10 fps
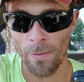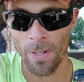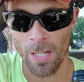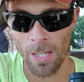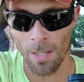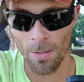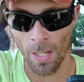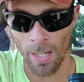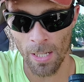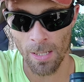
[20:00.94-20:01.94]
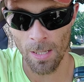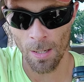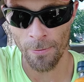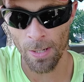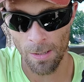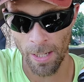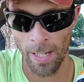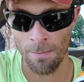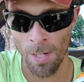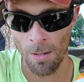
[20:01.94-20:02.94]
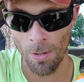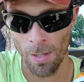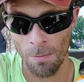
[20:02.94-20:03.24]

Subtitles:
videos. I got to get off here and get mowing.